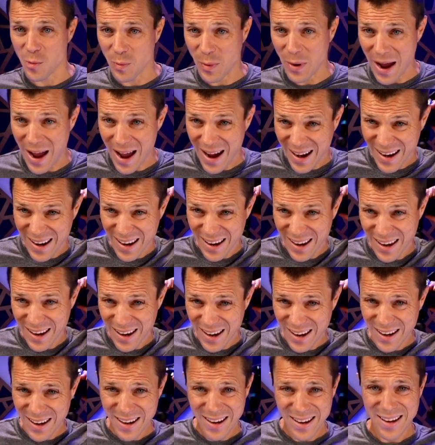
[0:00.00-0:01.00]
your back?
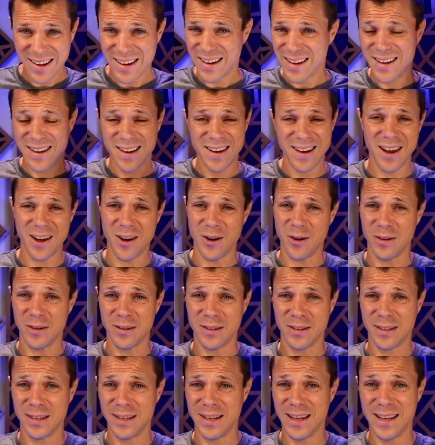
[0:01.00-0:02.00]
No,
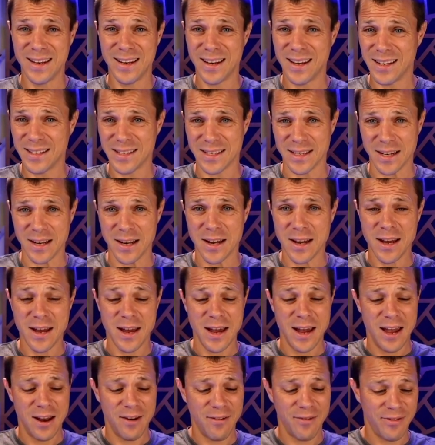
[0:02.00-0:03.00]
it doesn't.
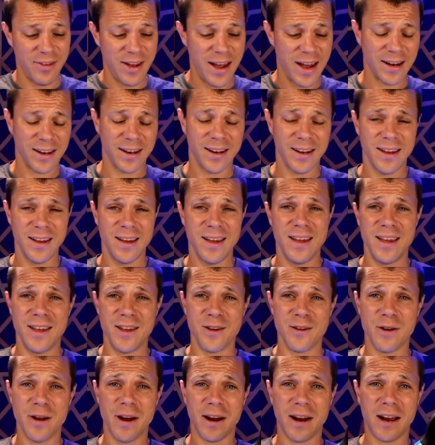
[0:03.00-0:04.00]
In fact,
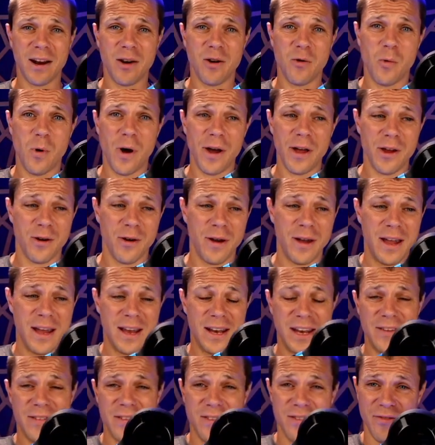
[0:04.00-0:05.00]
you're not going to want your
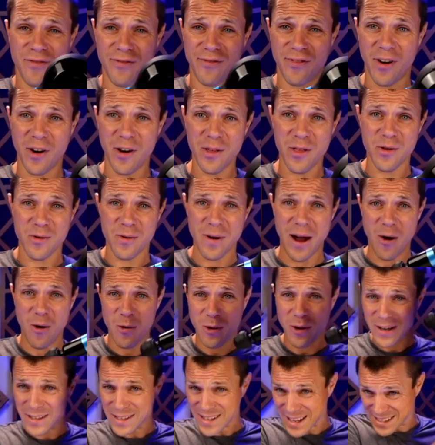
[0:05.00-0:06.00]
hand even farther
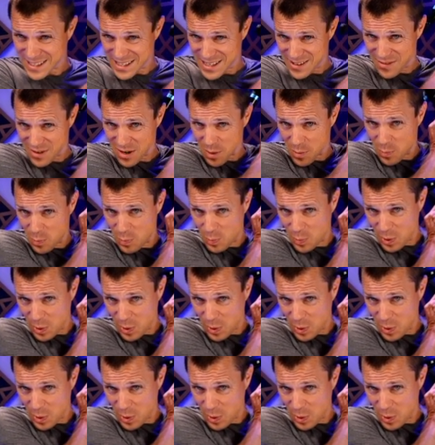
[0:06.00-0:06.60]
out because that's even a